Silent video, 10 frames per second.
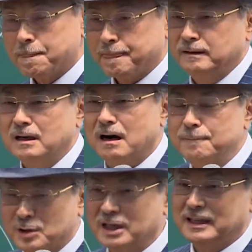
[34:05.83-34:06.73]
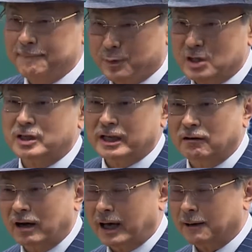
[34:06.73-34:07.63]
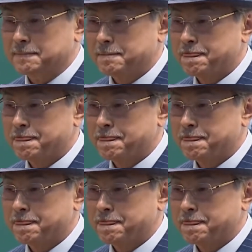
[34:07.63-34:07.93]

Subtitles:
This is an amazing vision.